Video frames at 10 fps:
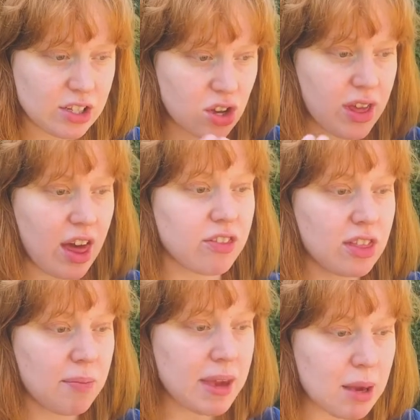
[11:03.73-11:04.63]
so that
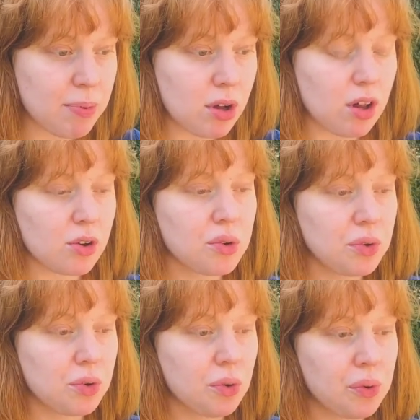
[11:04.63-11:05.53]
the people
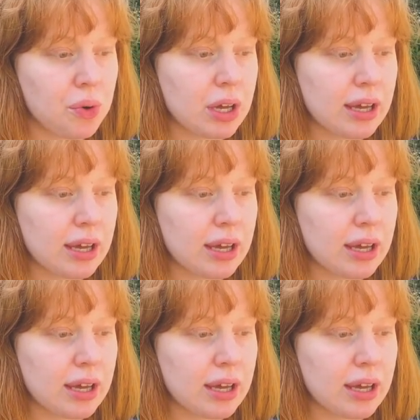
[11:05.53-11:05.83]
who